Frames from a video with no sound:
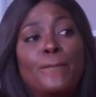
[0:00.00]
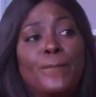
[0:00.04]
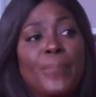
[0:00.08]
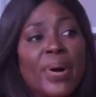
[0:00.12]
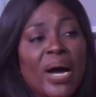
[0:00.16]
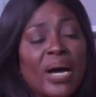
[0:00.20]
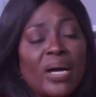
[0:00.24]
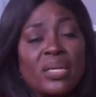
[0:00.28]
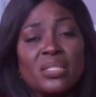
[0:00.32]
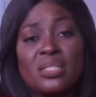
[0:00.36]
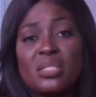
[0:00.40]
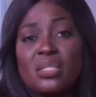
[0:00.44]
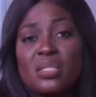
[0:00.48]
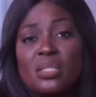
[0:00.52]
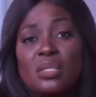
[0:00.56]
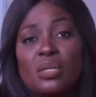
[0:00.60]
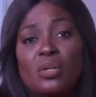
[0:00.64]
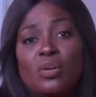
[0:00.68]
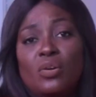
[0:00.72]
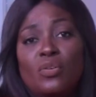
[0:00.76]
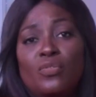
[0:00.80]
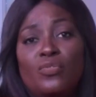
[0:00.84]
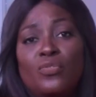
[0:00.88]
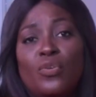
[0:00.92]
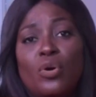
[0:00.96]
but
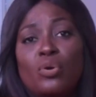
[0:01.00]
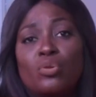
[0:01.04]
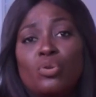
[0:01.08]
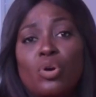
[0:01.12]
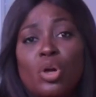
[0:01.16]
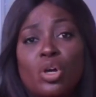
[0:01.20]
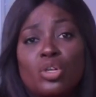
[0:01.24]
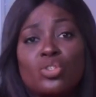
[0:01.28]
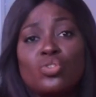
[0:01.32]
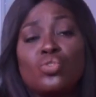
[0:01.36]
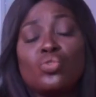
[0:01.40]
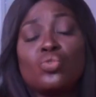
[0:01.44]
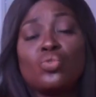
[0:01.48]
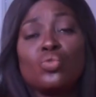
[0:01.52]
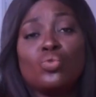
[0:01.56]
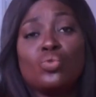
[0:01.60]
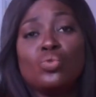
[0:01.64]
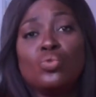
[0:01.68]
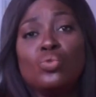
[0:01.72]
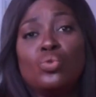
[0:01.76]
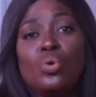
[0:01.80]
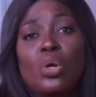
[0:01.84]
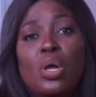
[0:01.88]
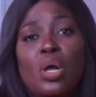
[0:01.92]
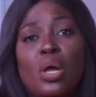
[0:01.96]
for us
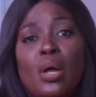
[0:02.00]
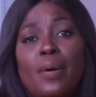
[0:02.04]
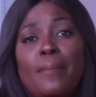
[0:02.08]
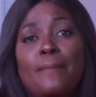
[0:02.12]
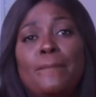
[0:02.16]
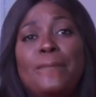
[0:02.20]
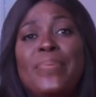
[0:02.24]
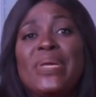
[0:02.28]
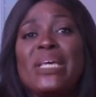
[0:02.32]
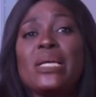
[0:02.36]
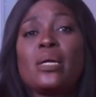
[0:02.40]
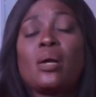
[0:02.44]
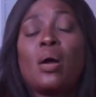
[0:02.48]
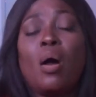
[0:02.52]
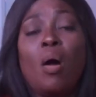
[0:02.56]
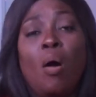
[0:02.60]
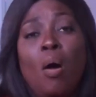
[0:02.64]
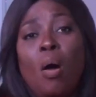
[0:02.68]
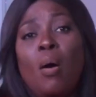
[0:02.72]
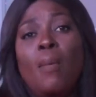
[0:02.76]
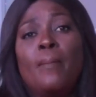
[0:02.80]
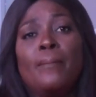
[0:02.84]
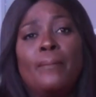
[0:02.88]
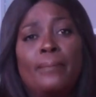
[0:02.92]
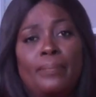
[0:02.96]
to
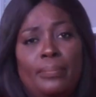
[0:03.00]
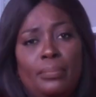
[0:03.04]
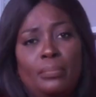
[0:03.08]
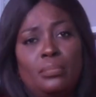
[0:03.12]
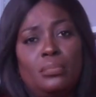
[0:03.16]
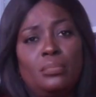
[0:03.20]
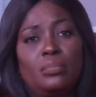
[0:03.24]
become.